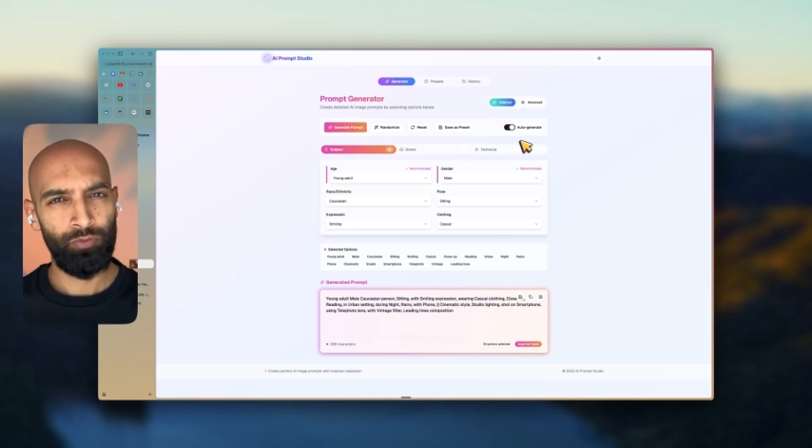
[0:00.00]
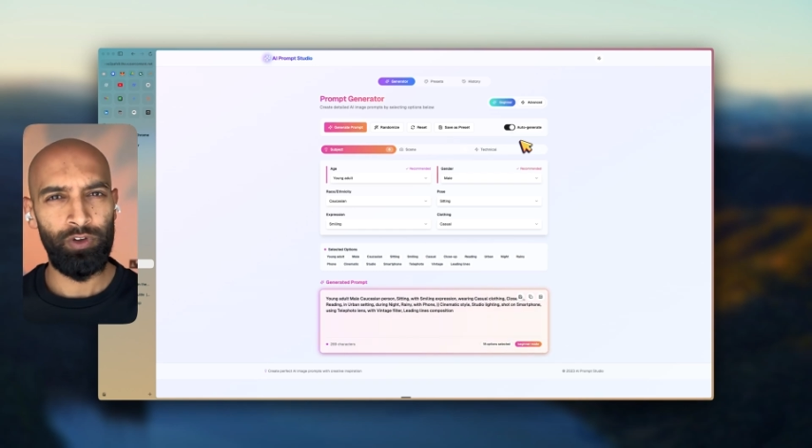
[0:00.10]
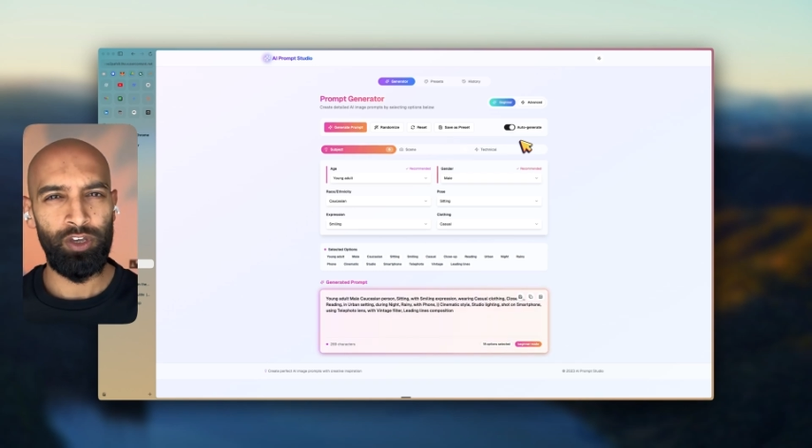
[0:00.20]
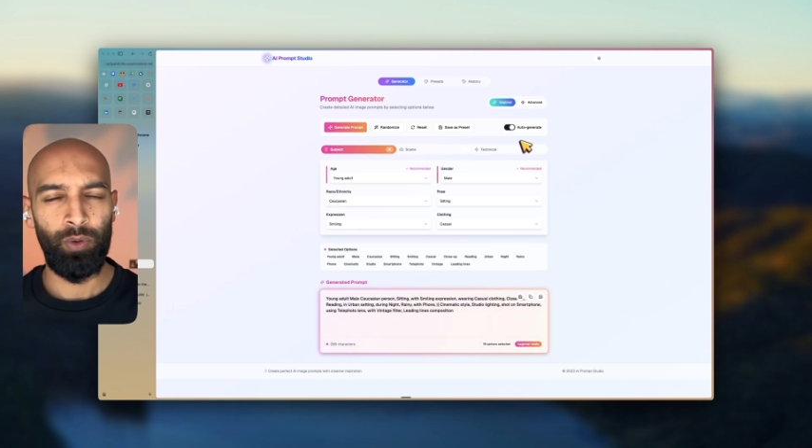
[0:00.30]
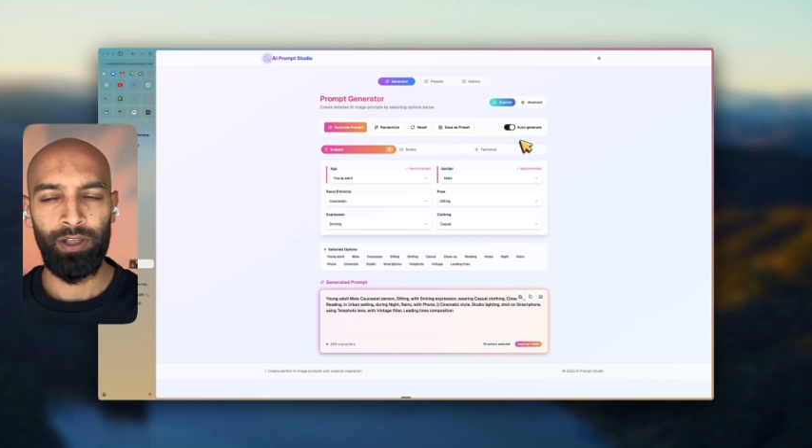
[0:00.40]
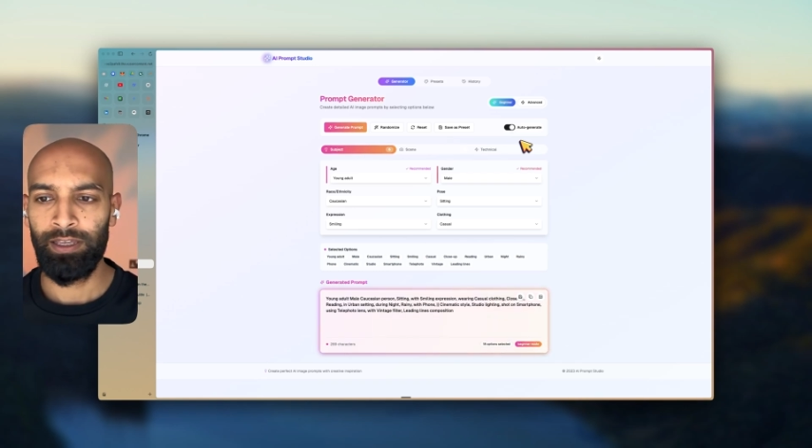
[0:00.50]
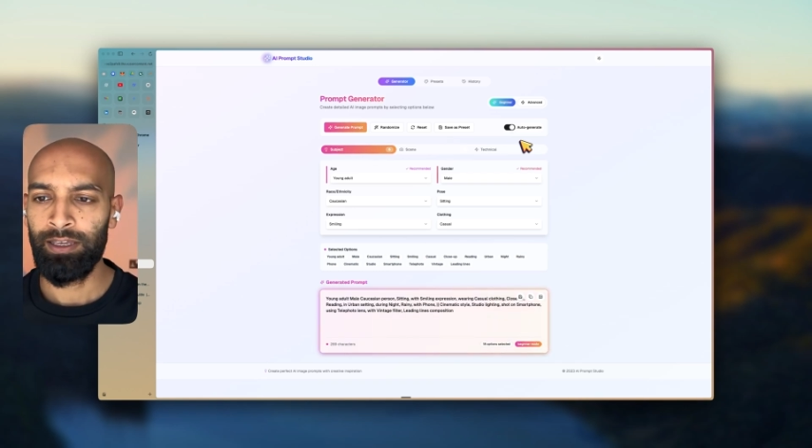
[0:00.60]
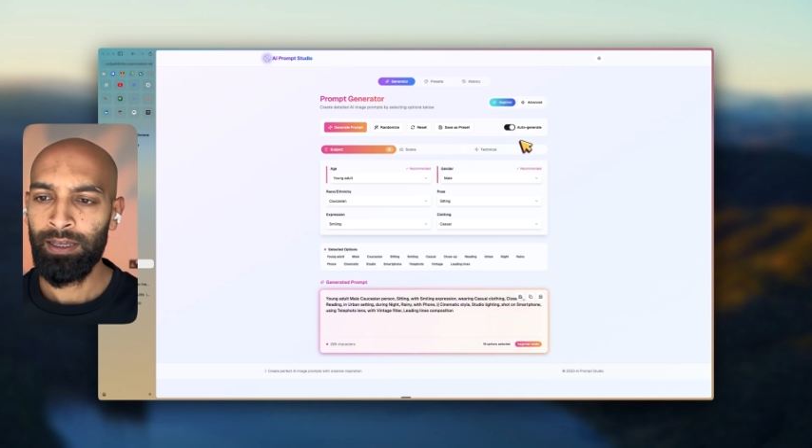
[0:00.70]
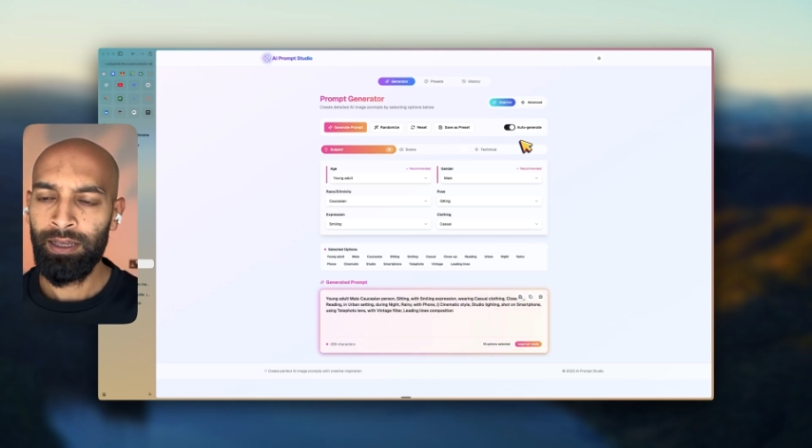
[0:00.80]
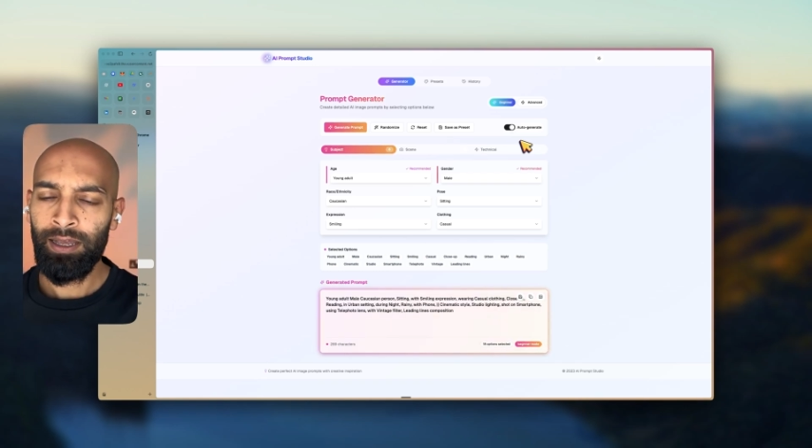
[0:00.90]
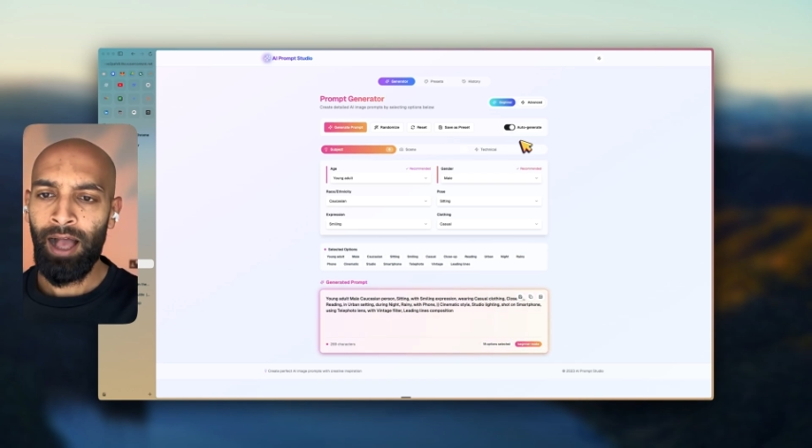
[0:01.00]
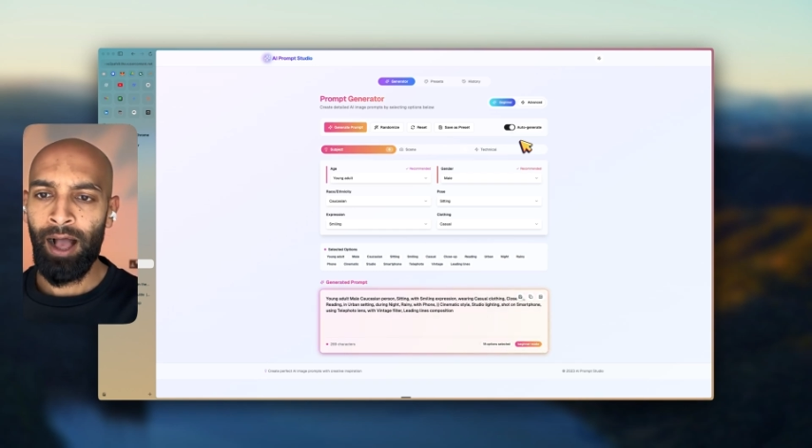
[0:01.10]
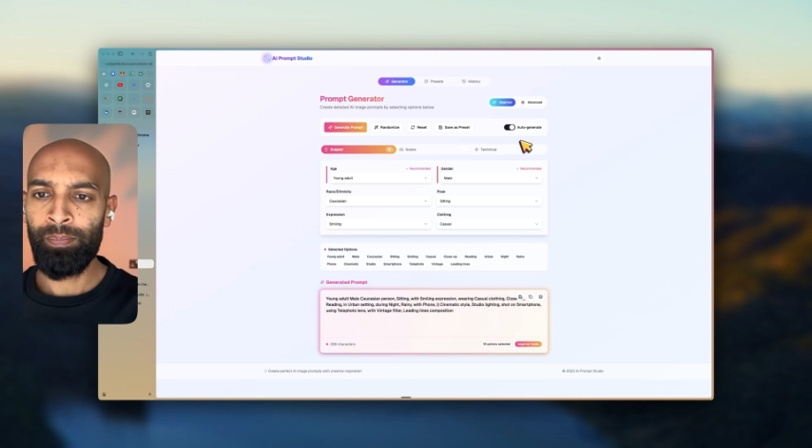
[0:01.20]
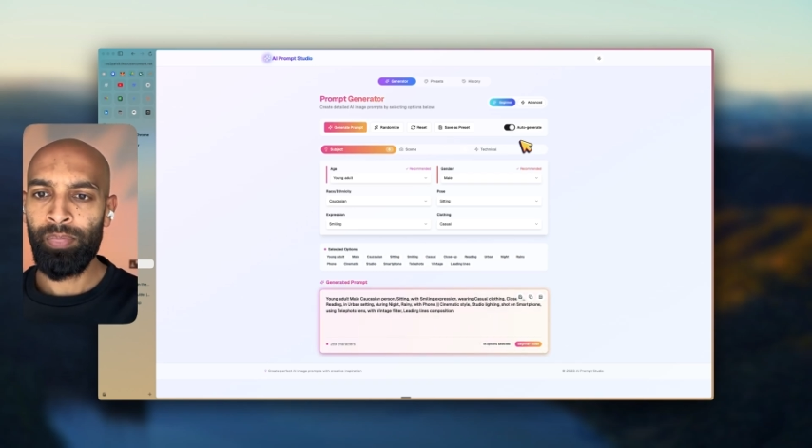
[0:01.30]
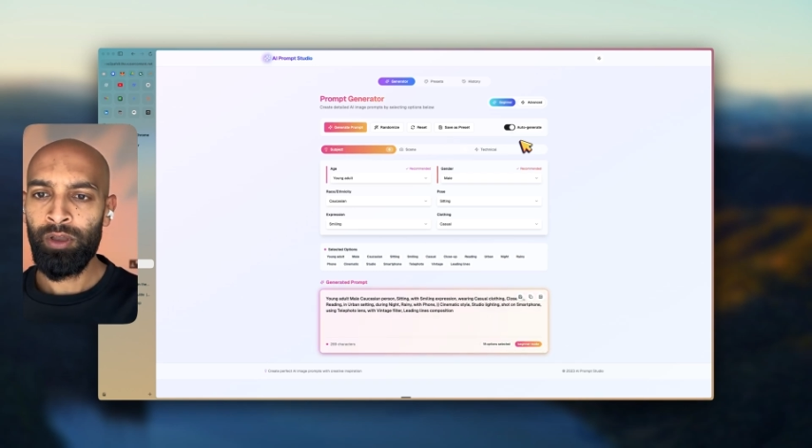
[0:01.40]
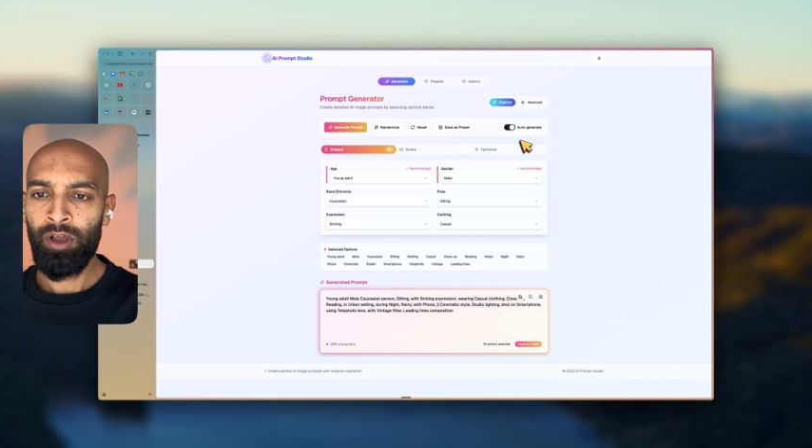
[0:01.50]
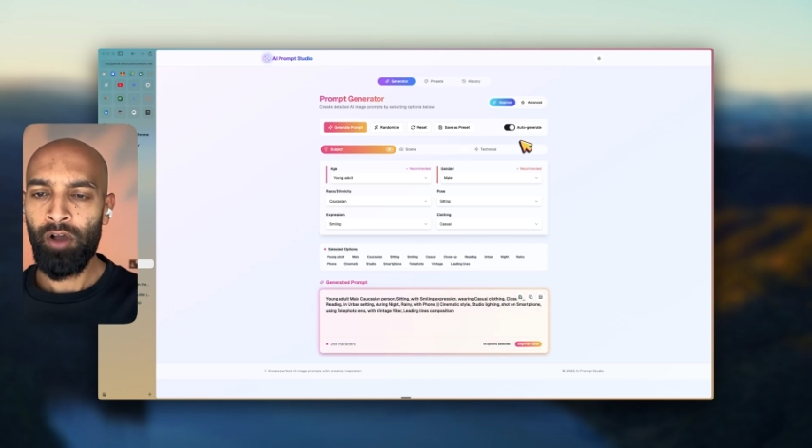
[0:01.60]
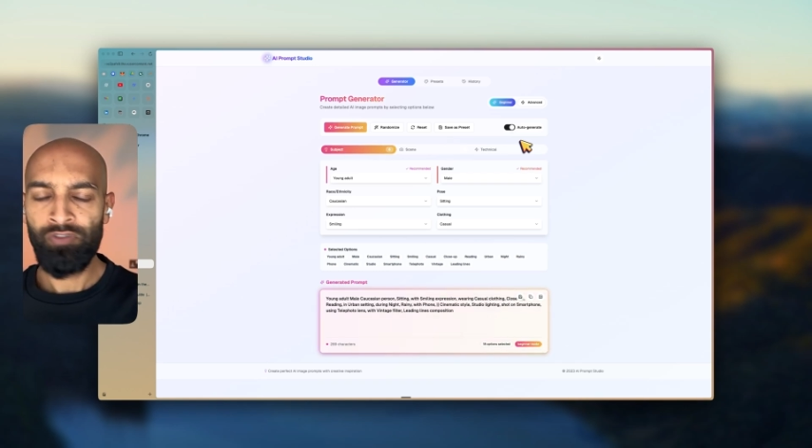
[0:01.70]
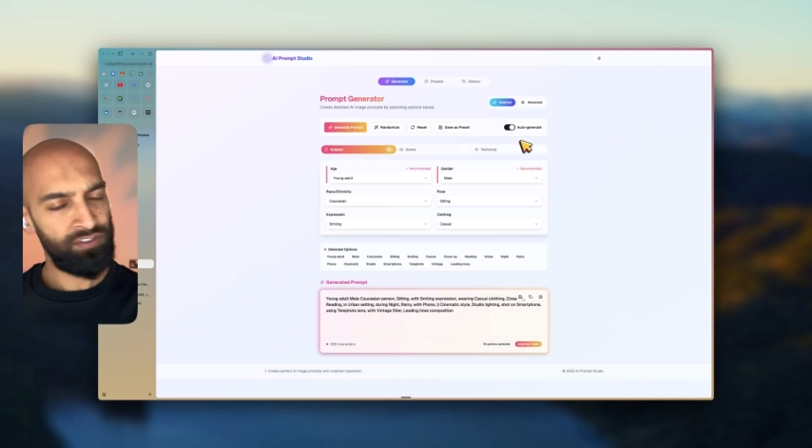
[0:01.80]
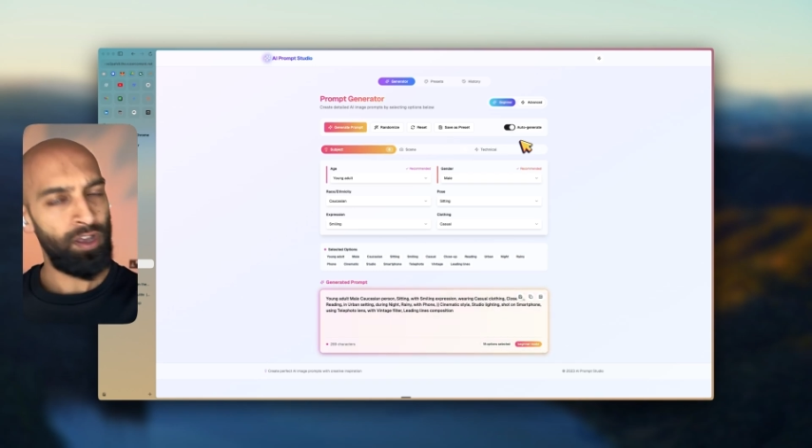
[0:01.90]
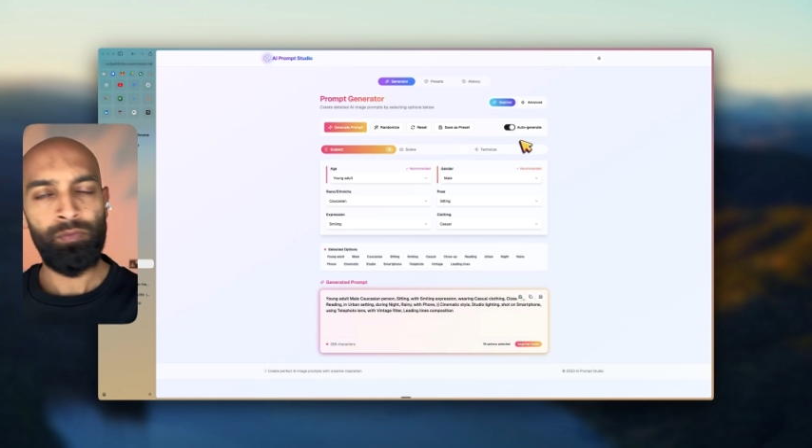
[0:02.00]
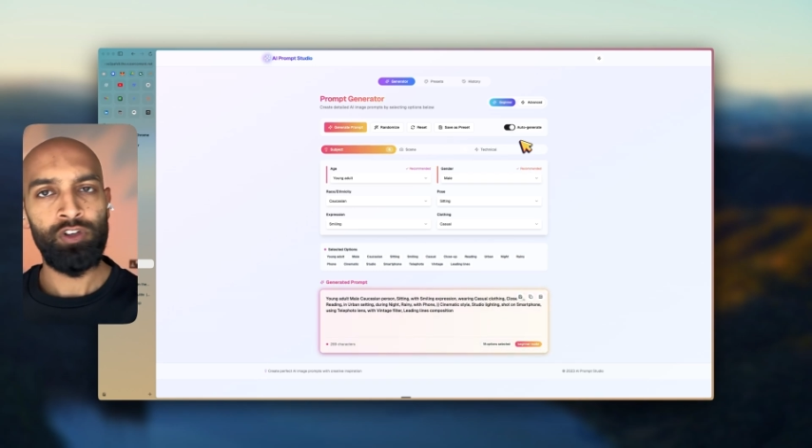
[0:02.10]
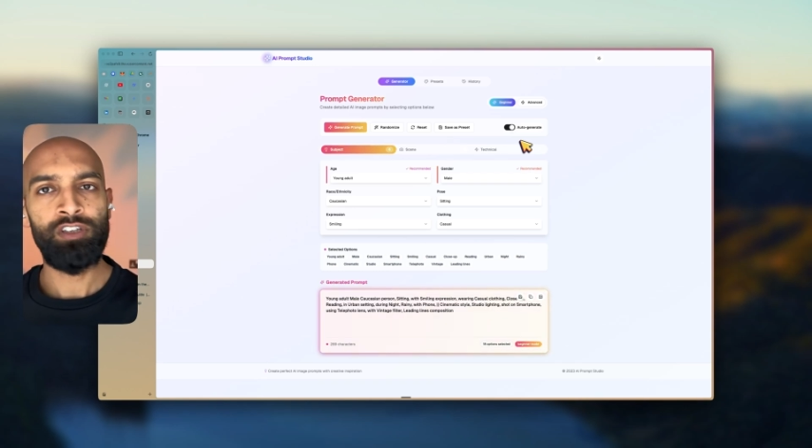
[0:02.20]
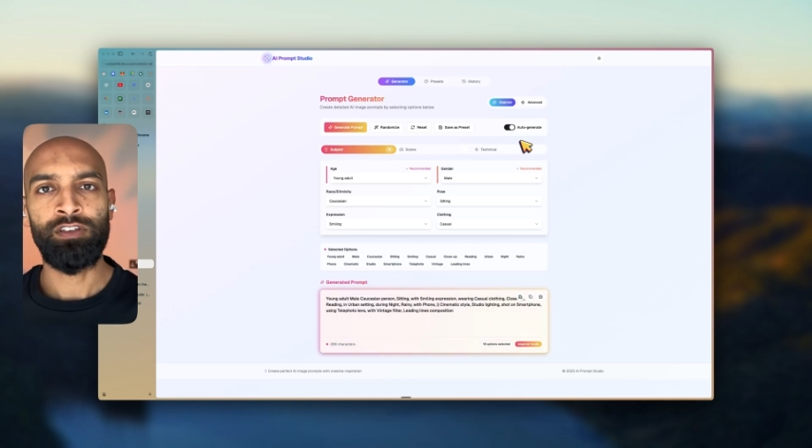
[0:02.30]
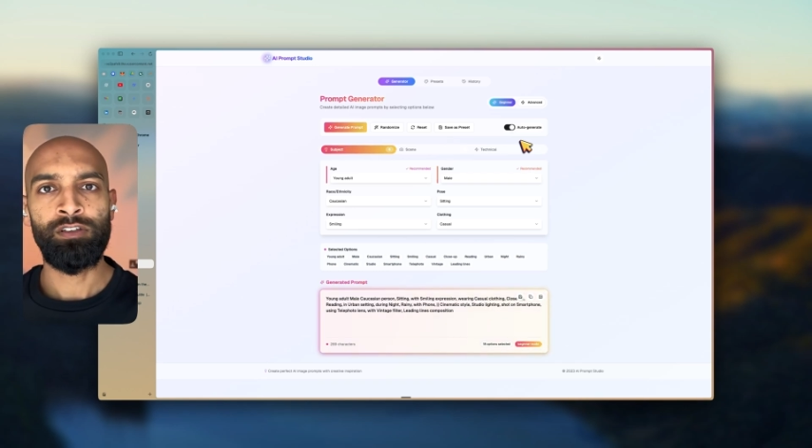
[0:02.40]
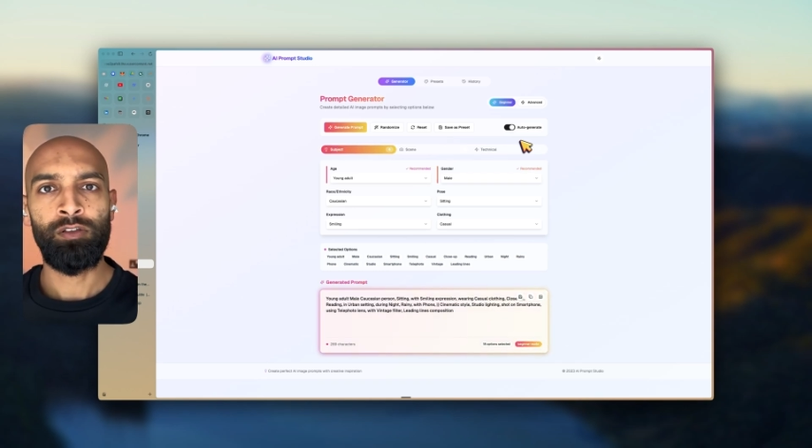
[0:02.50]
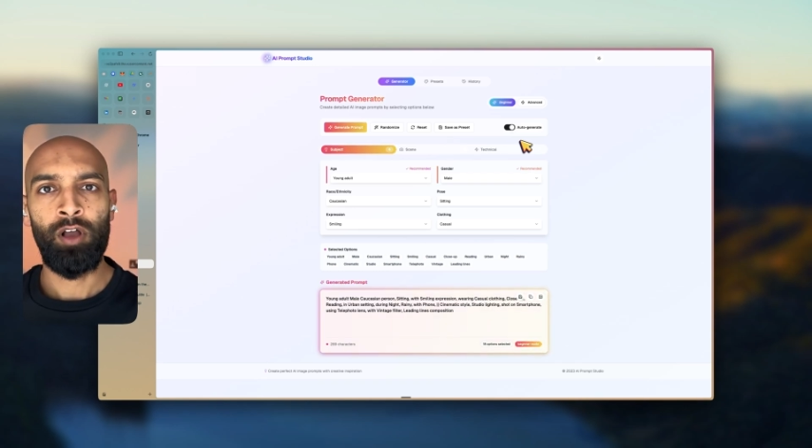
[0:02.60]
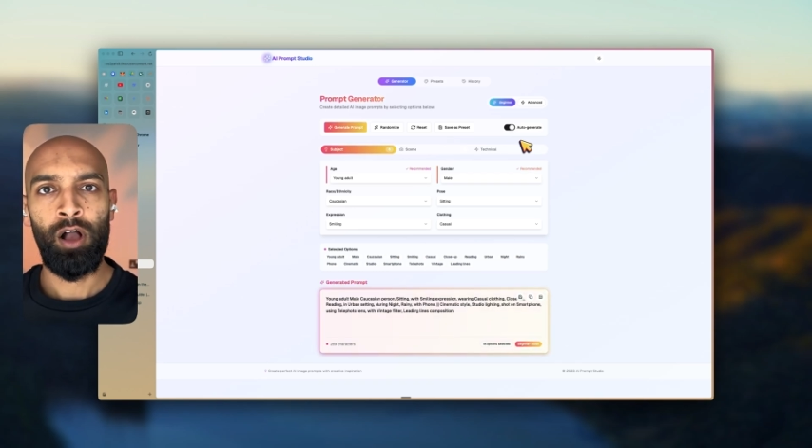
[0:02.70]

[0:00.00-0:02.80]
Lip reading: really quickly. For some reason,